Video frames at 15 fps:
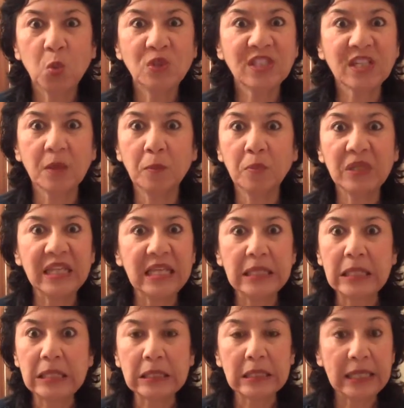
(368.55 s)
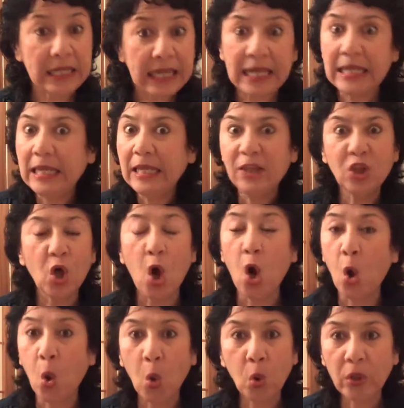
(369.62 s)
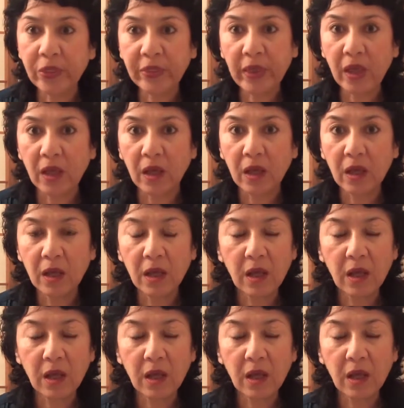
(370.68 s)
was completely clean. He'd eaten the whole thing.